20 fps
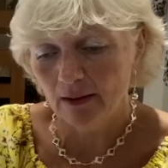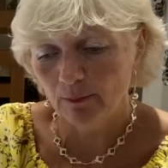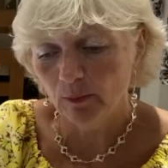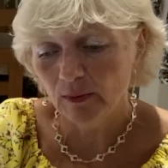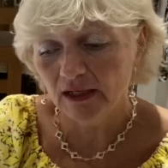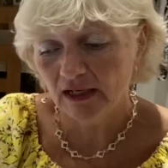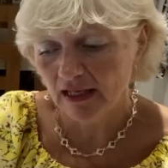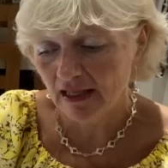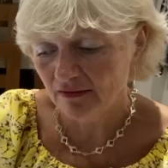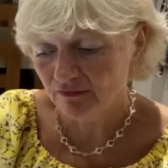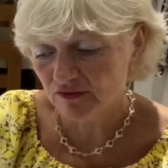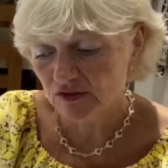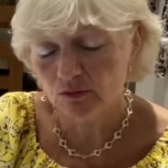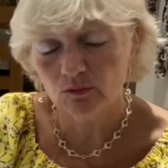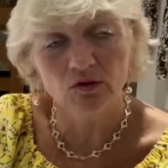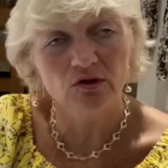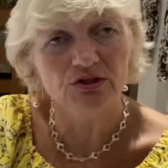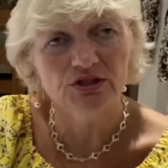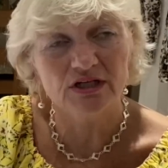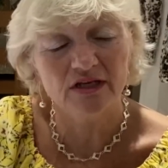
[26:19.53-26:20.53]
will have to
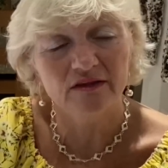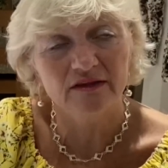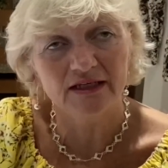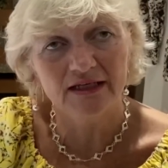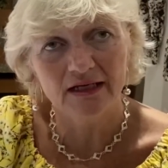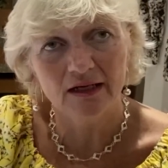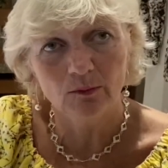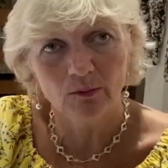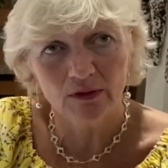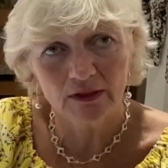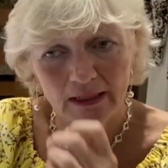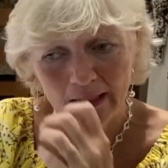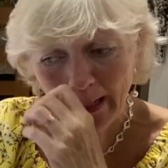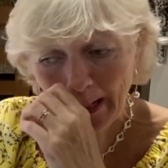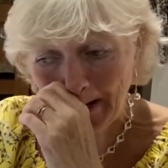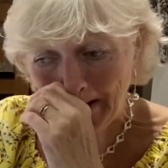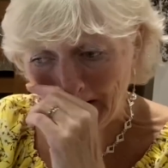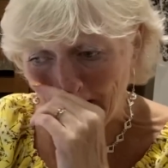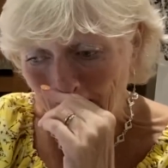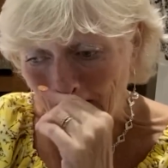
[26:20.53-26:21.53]
watch, I think,
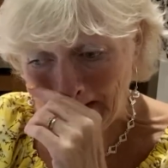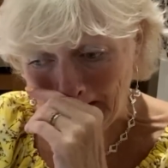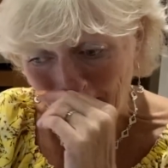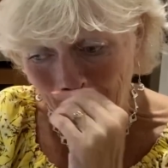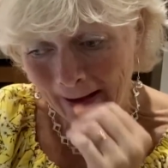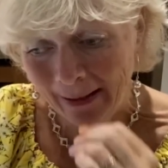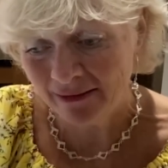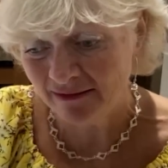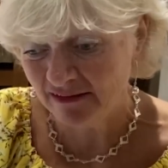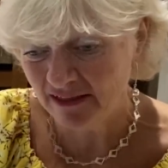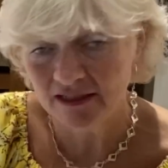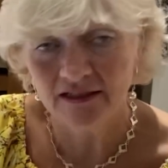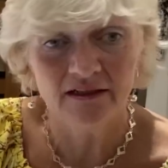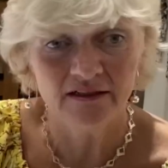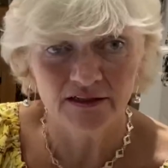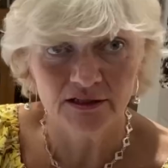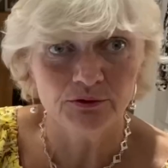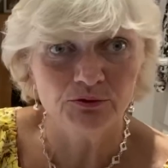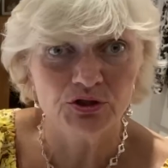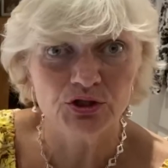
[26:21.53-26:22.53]
a
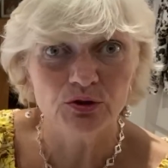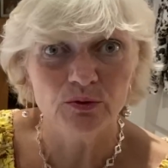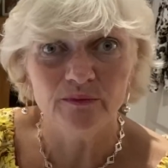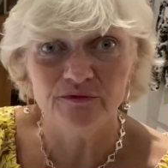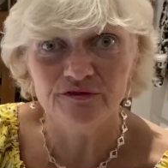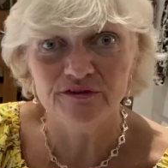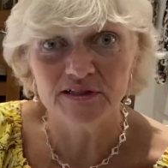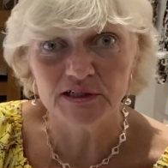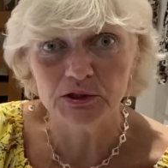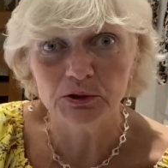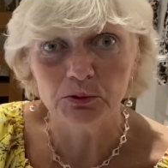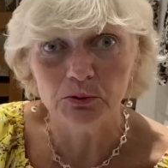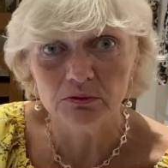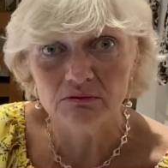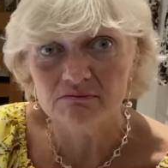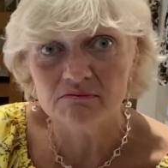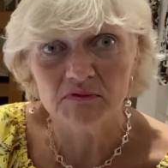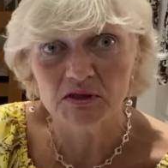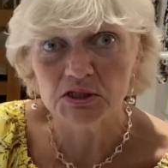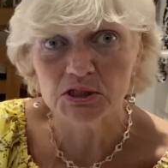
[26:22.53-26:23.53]
YouTube video
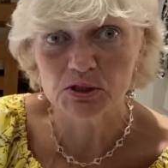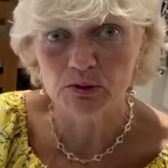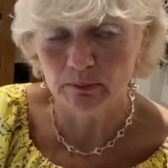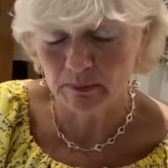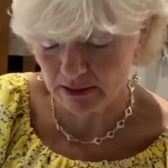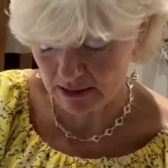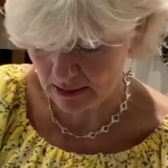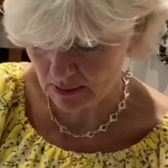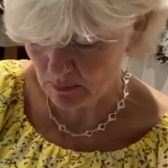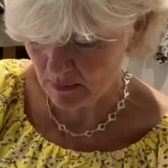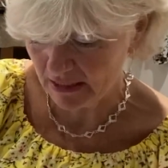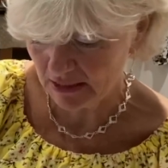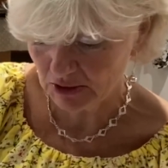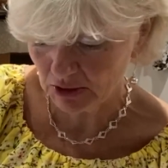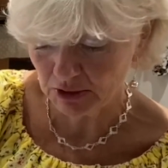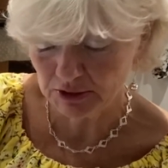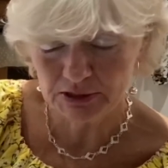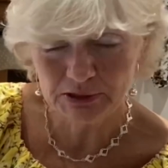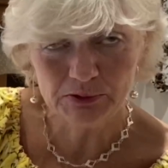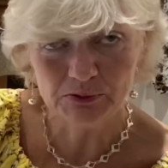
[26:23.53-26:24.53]
that somebody's made
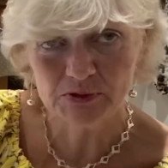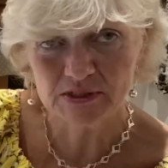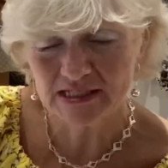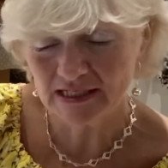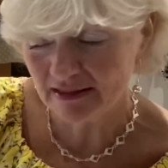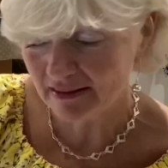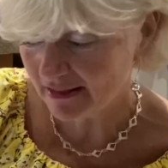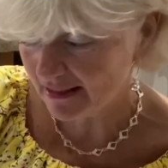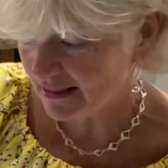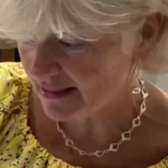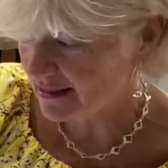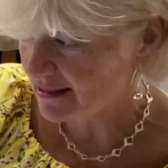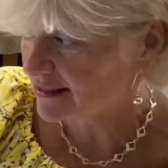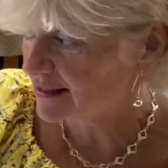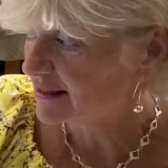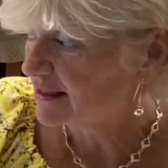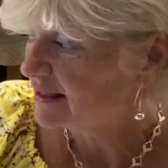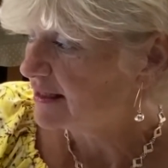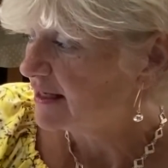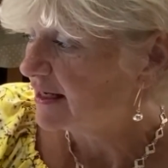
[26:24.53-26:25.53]
on using these,
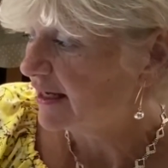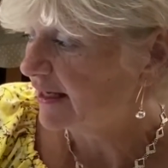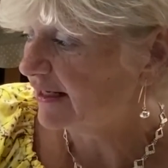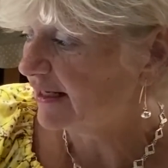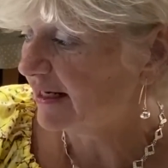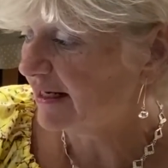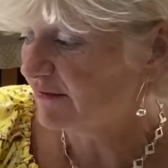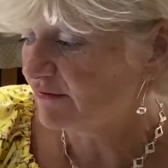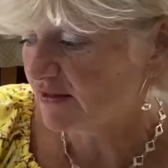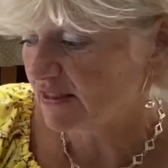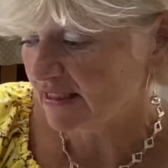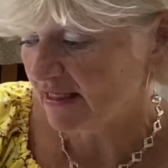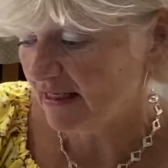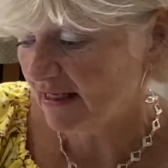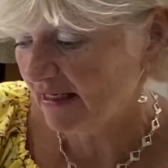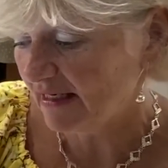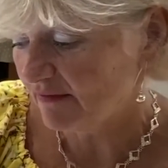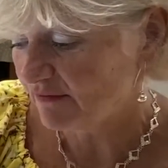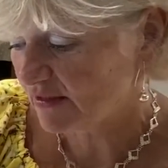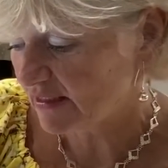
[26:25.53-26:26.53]
and I'll have
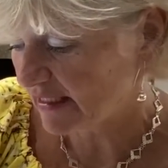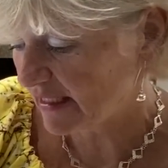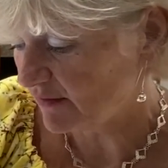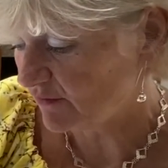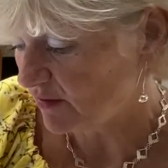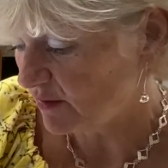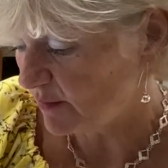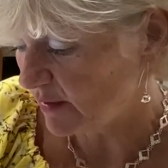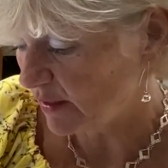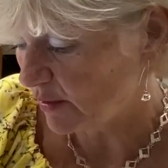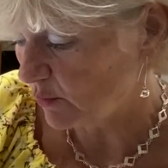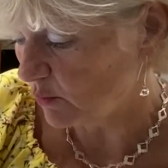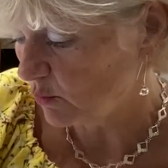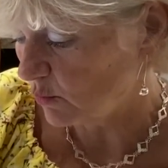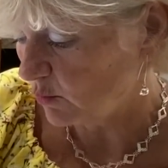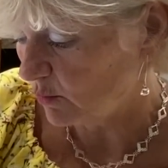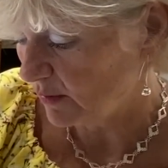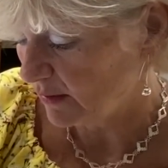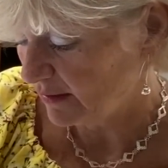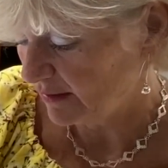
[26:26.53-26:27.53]
to give them a
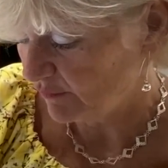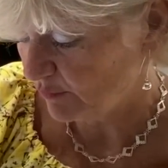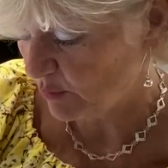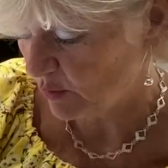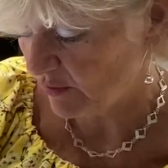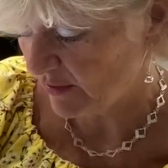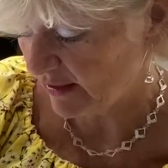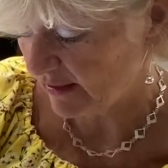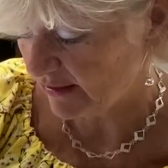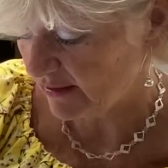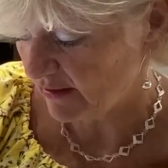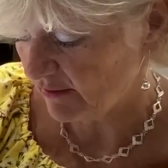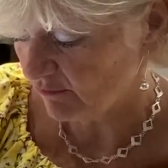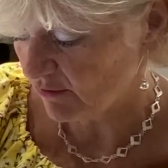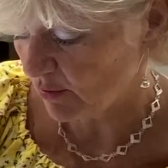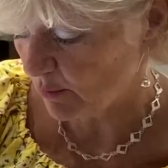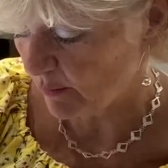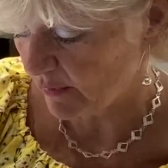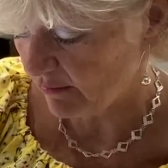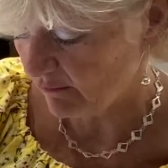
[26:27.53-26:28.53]
go. I put that in the
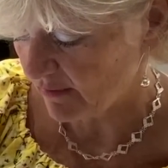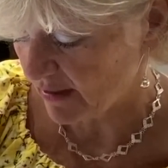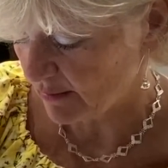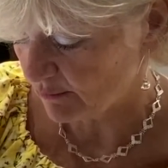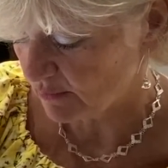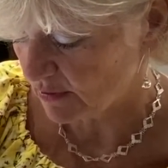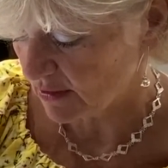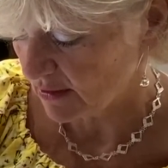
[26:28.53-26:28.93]
wrong way around.